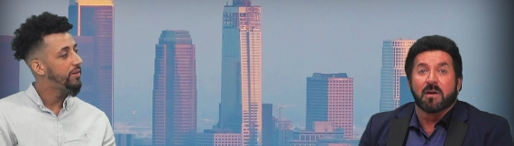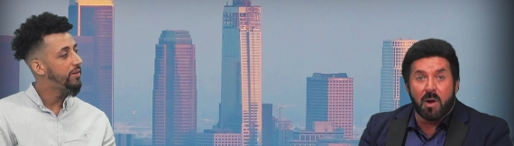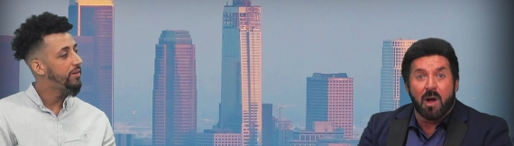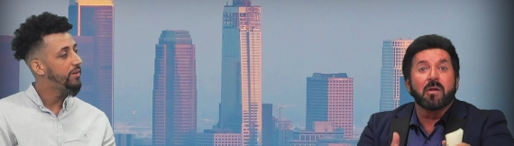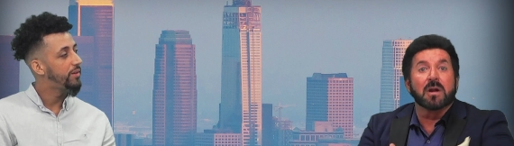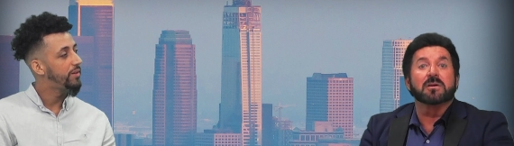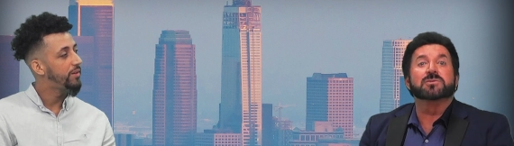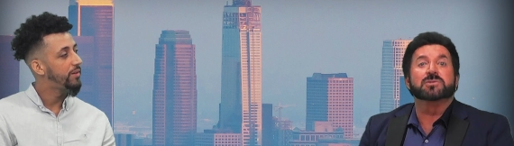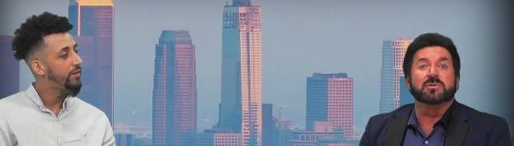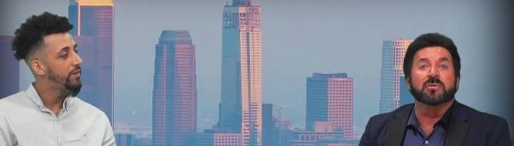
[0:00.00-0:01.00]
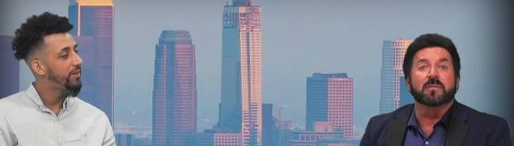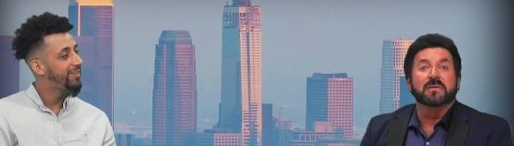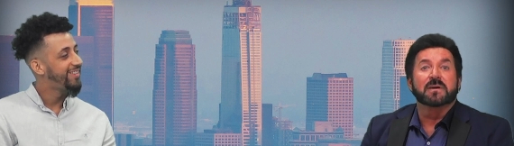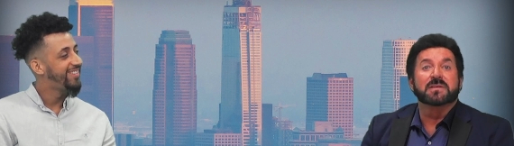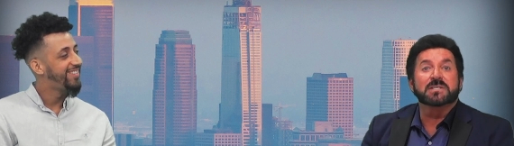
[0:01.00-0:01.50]
Speaker 1: well, I'll introduce you to him.
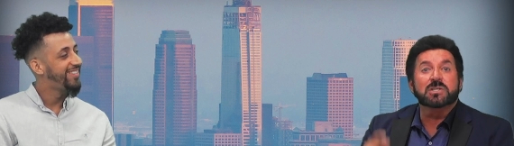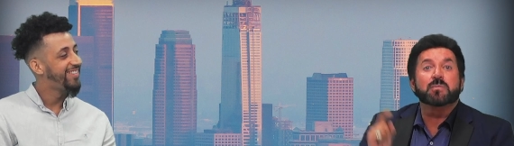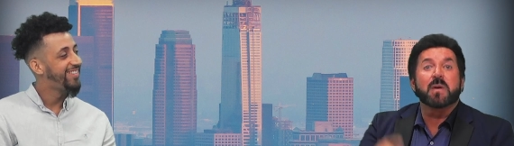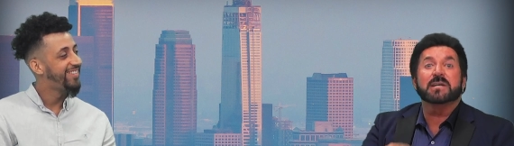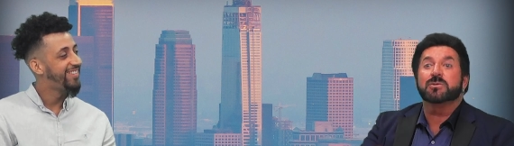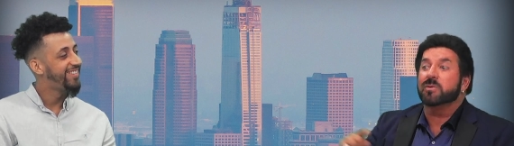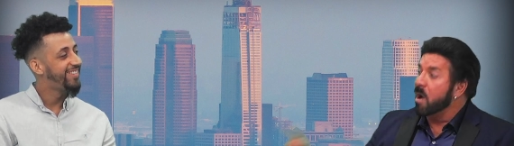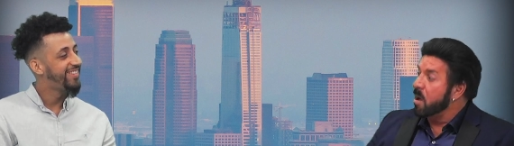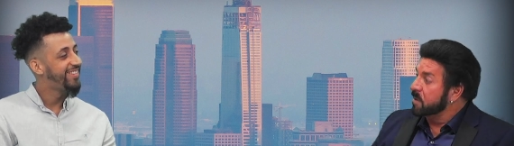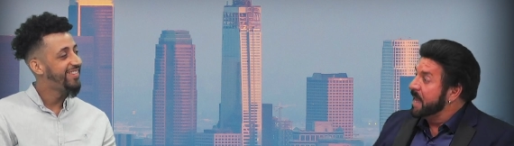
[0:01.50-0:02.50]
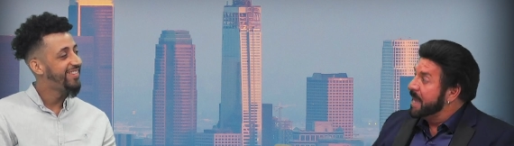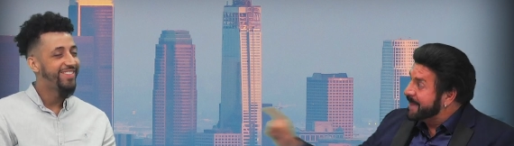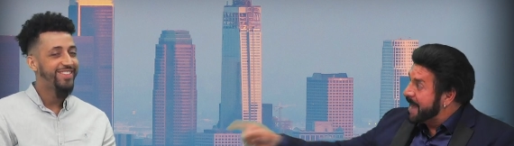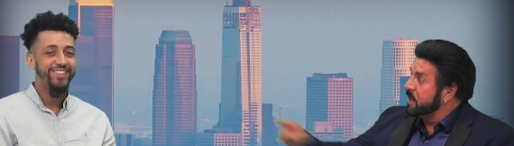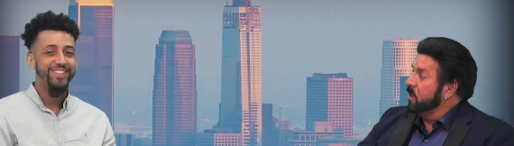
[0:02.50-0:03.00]
This is Pastor Collin.
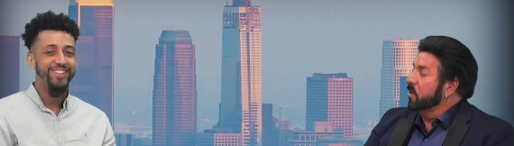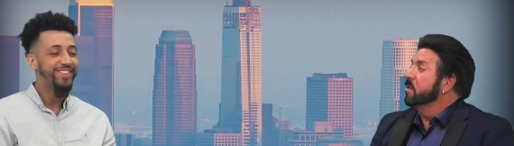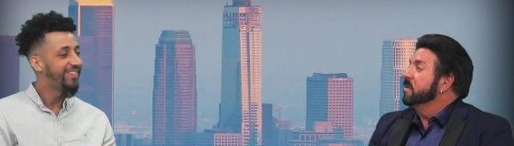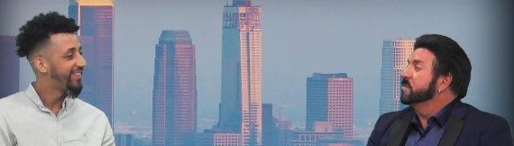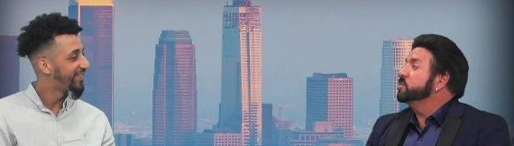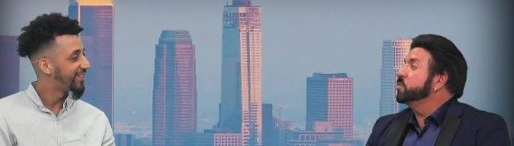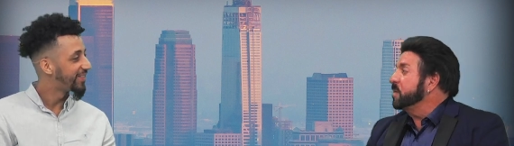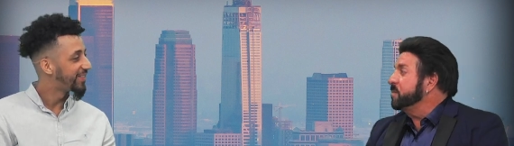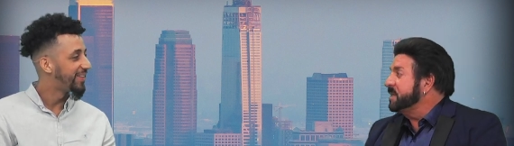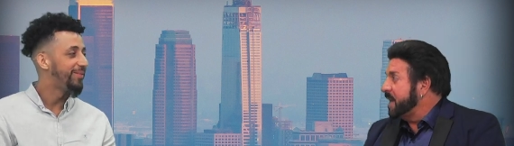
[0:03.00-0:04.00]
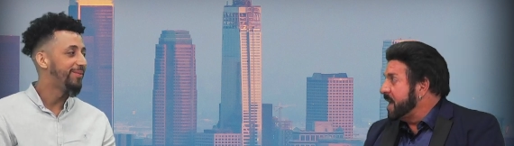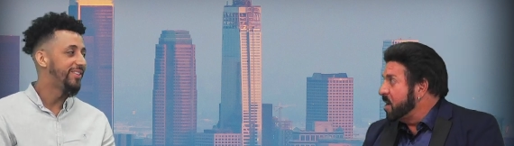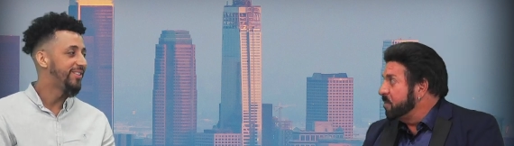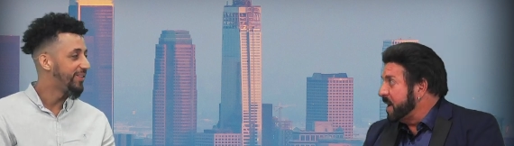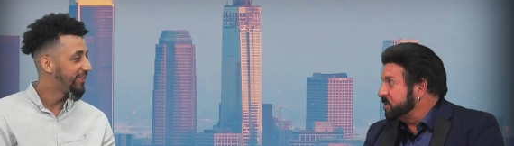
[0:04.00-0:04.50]
Thank you for joining me today
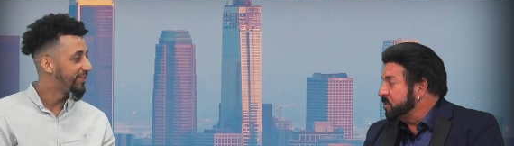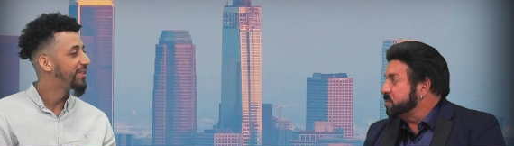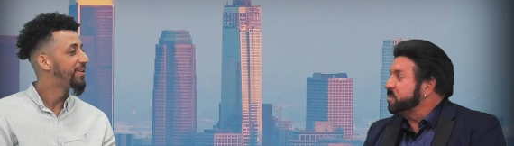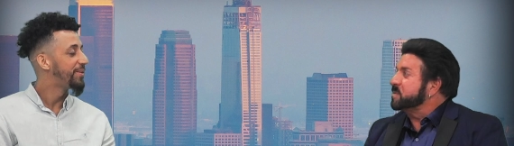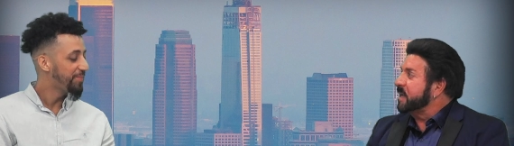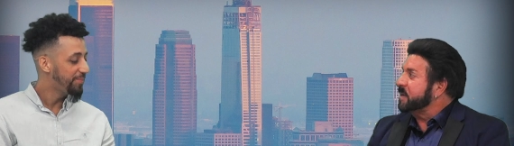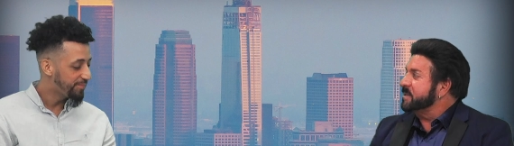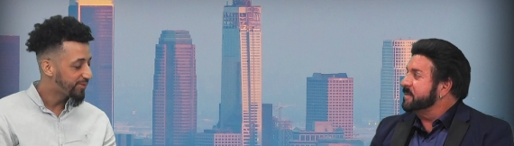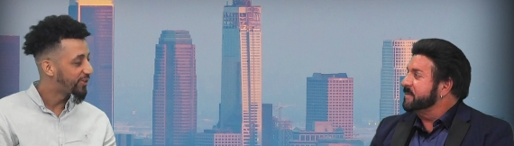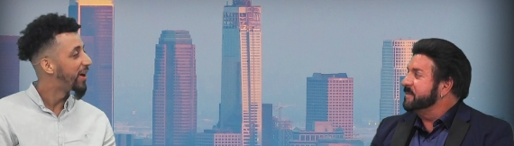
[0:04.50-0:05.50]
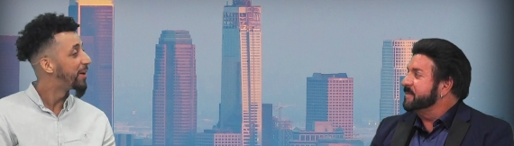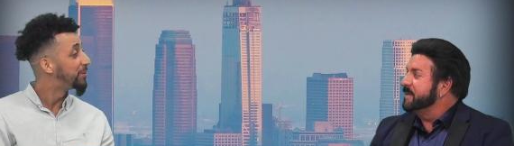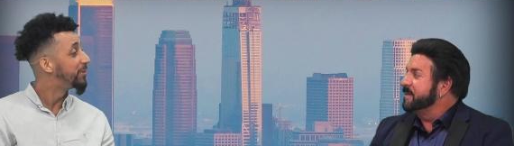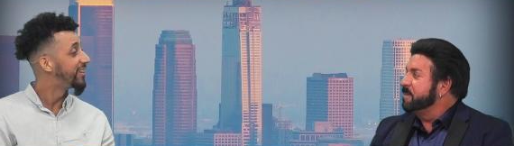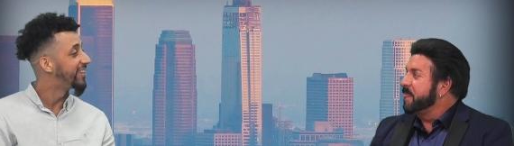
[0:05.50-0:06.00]
on so, Pastors.
Speaker 2: So happy
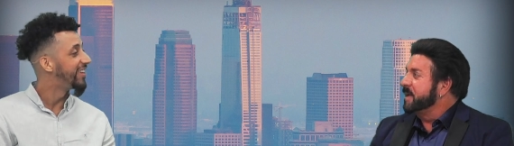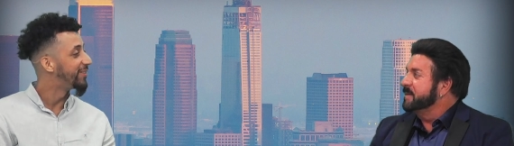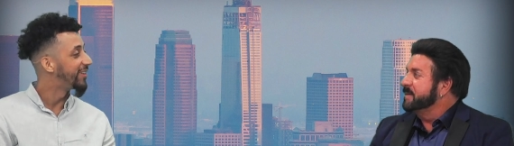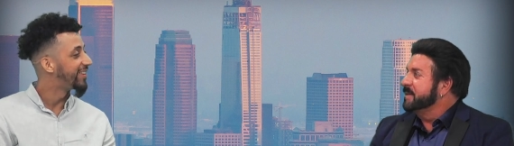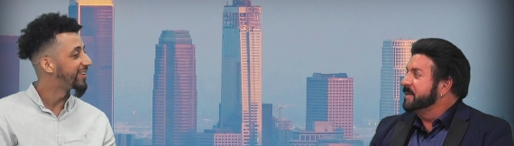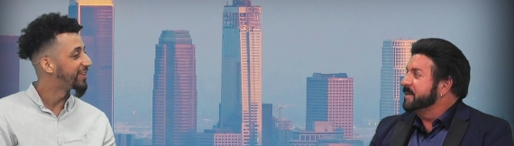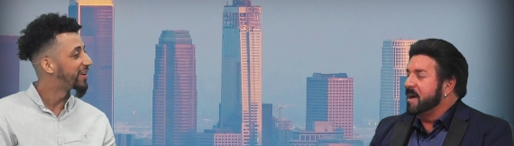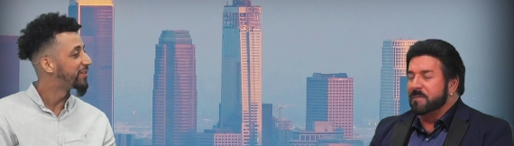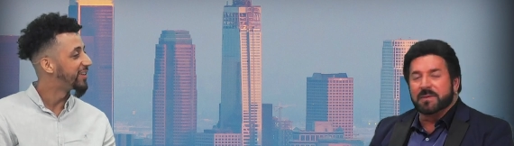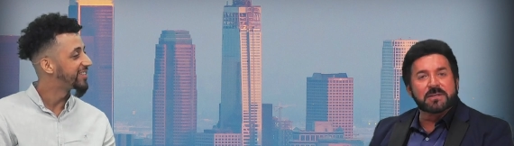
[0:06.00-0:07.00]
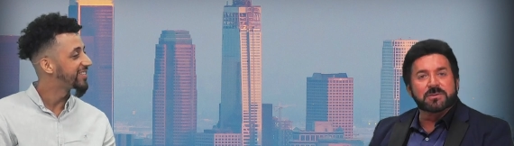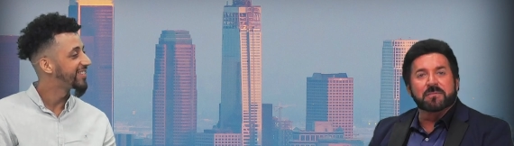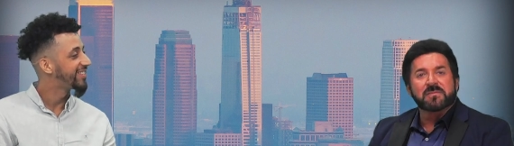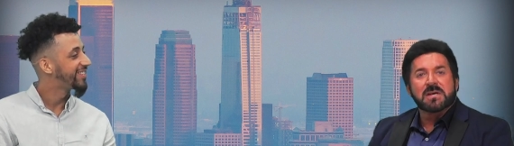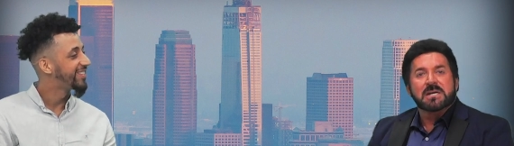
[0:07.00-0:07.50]
to be here today. God bless
Speaker 1: you.
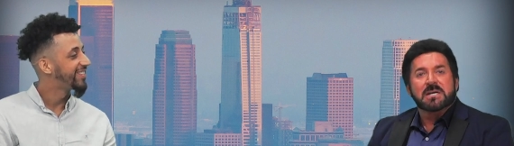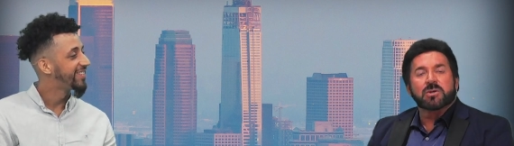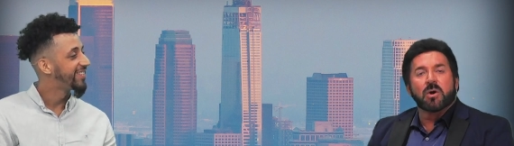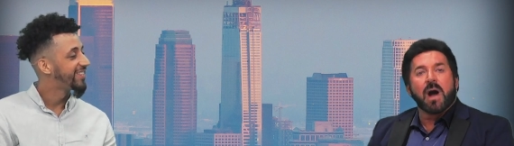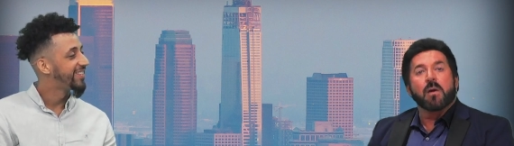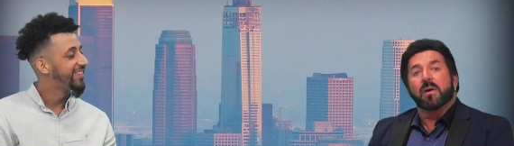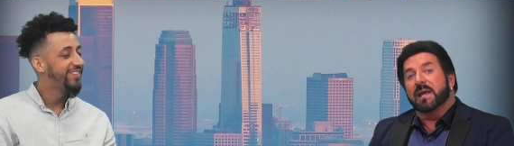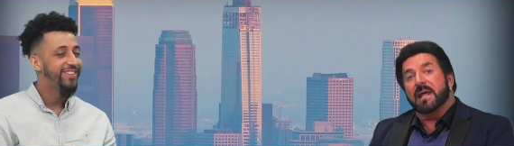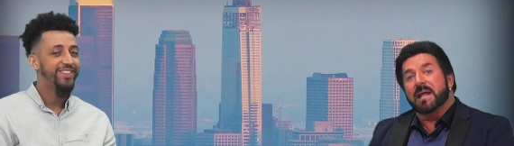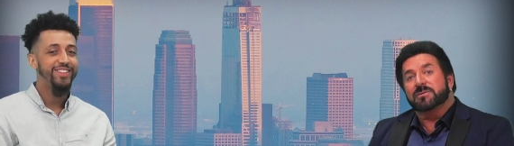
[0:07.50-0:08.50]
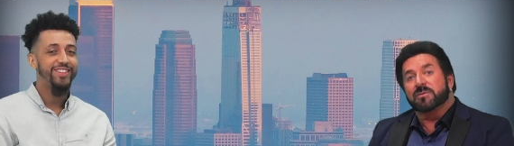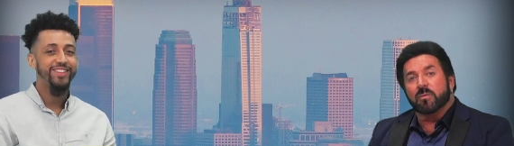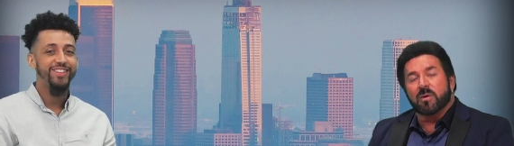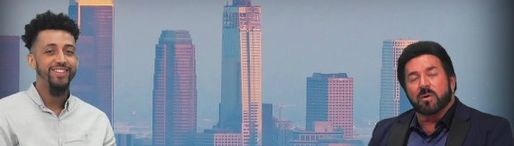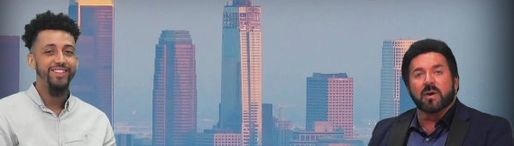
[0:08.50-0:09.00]
So I want to get into
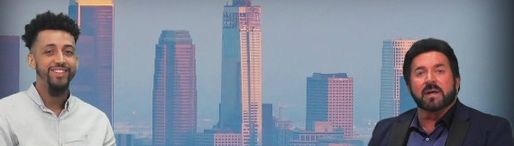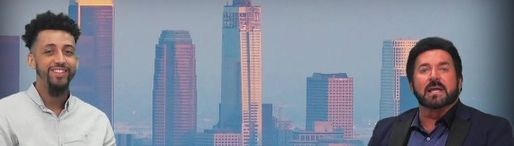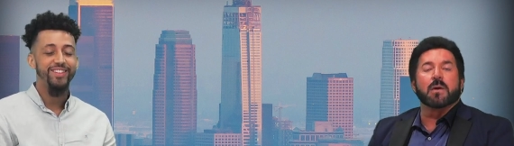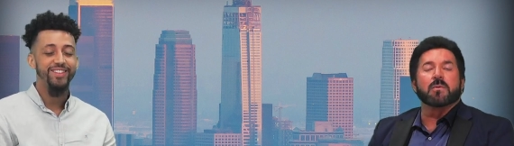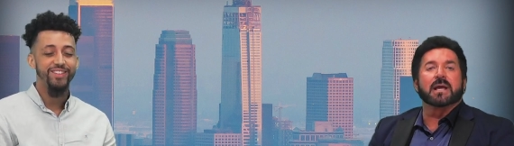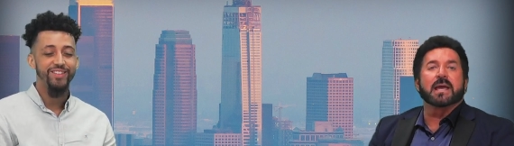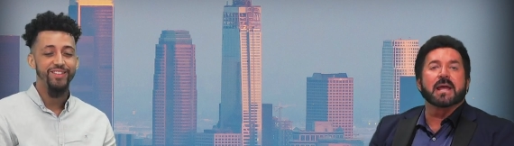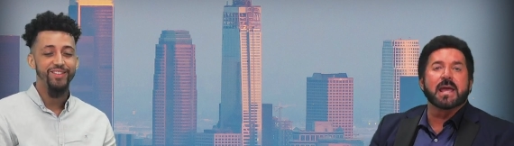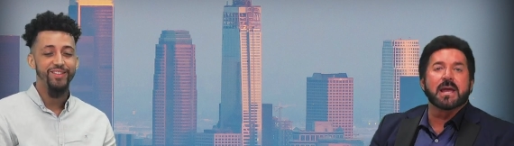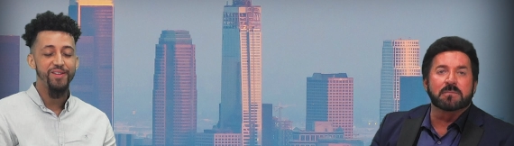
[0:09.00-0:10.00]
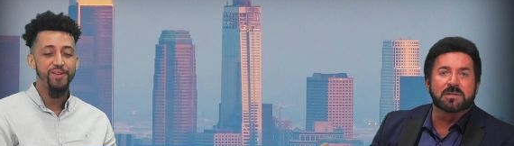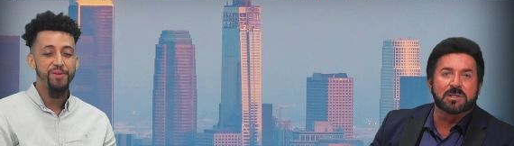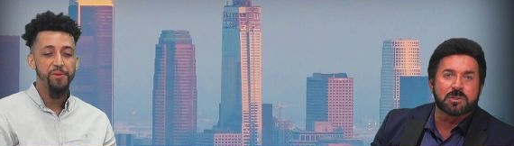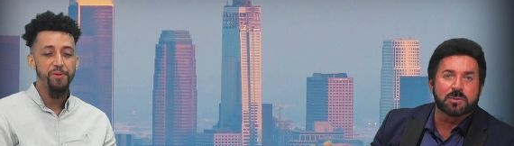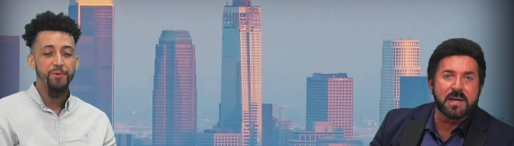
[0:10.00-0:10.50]
it real quickly. I want to get him to
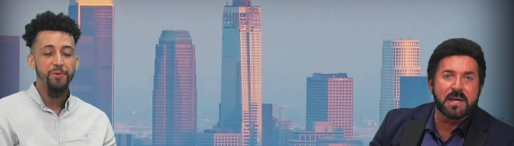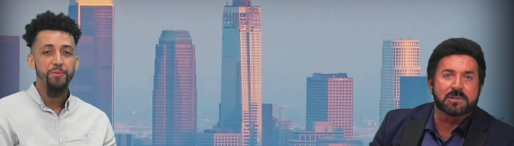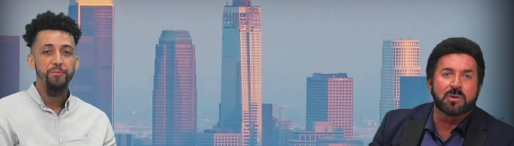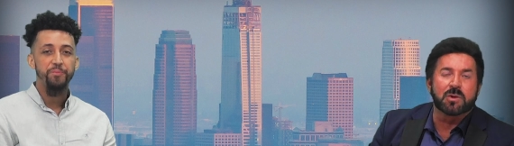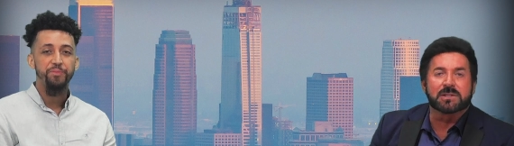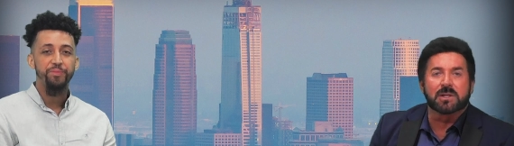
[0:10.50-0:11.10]
speak so you get to